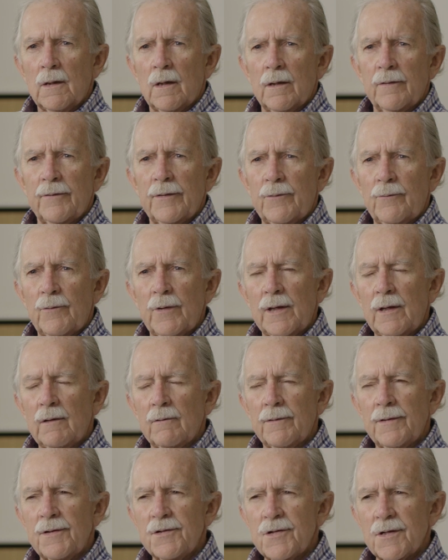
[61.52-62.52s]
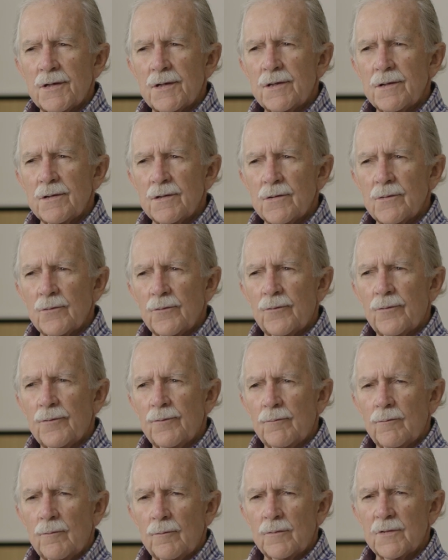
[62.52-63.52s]
I've had regular injections of
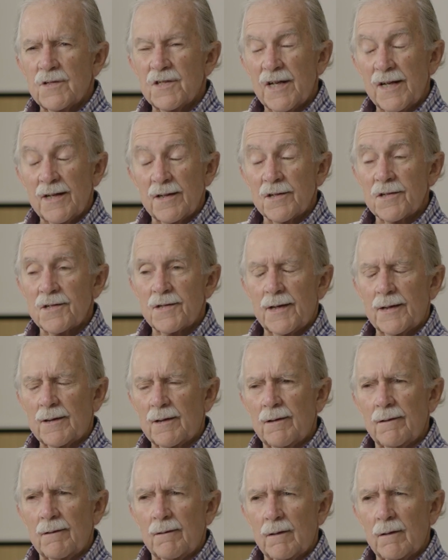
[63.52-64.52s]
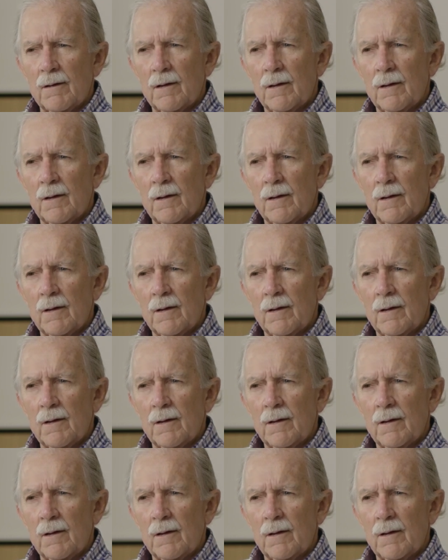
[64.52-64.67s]
sandostatin,